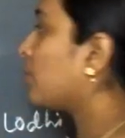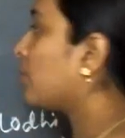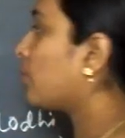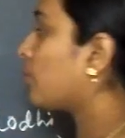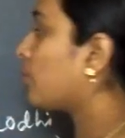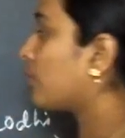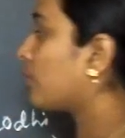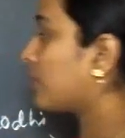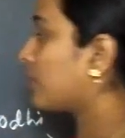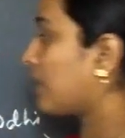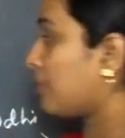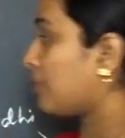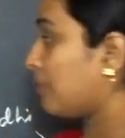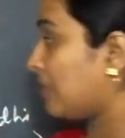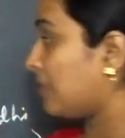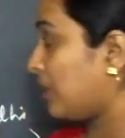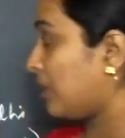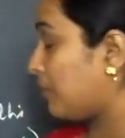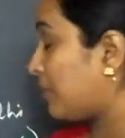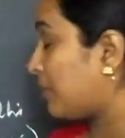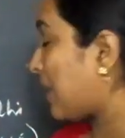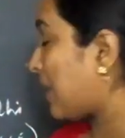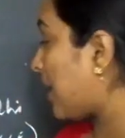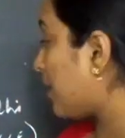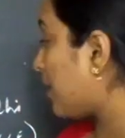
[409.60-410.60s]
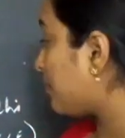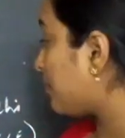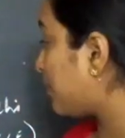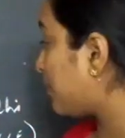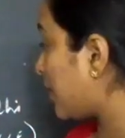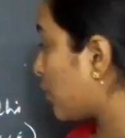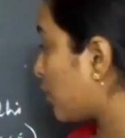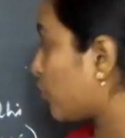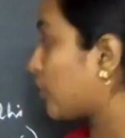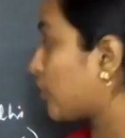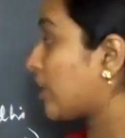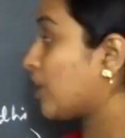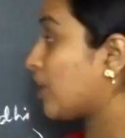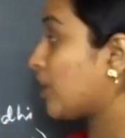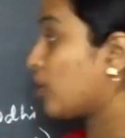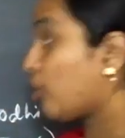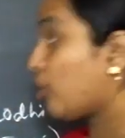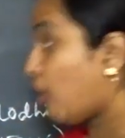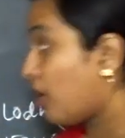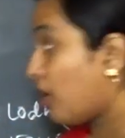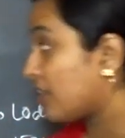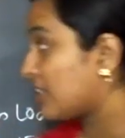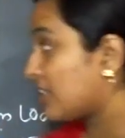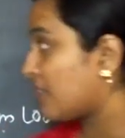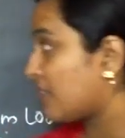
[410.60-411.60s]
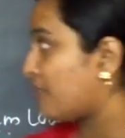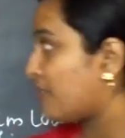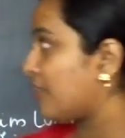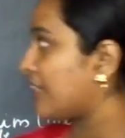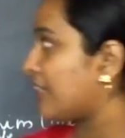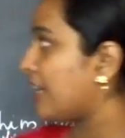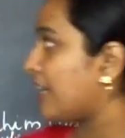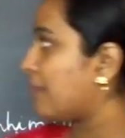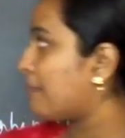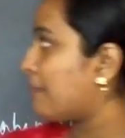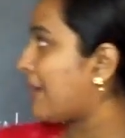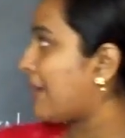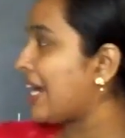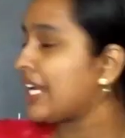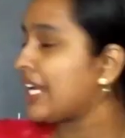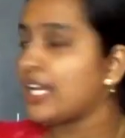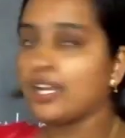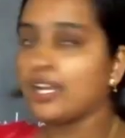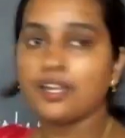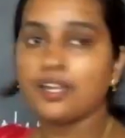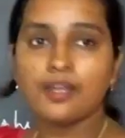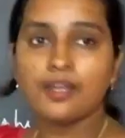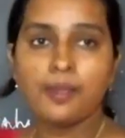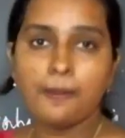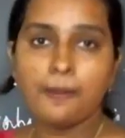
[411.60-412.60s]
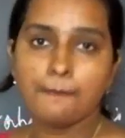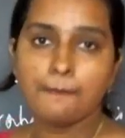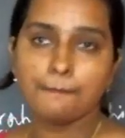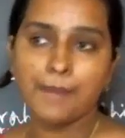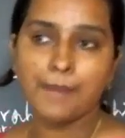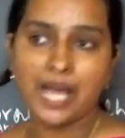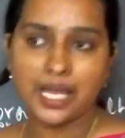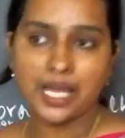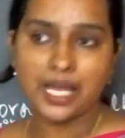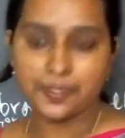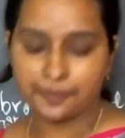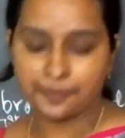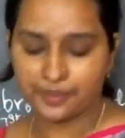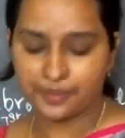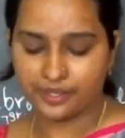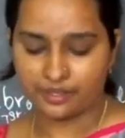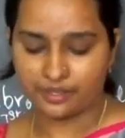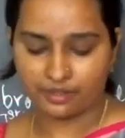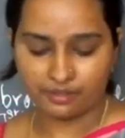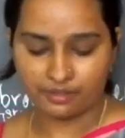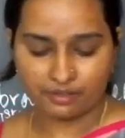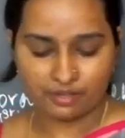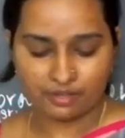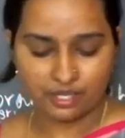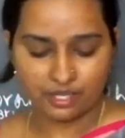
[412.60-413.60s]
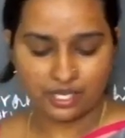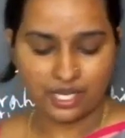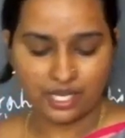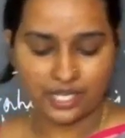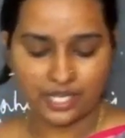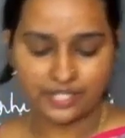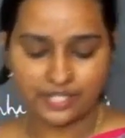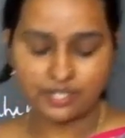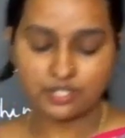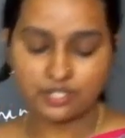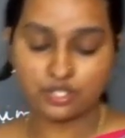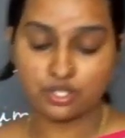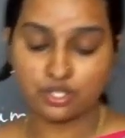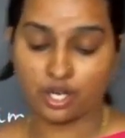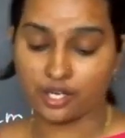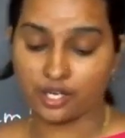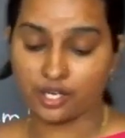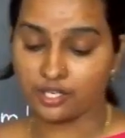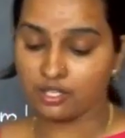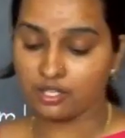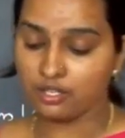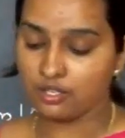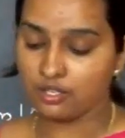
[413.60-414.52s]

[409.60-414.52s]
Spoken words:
Lodi got defeated by Barbar. Understood?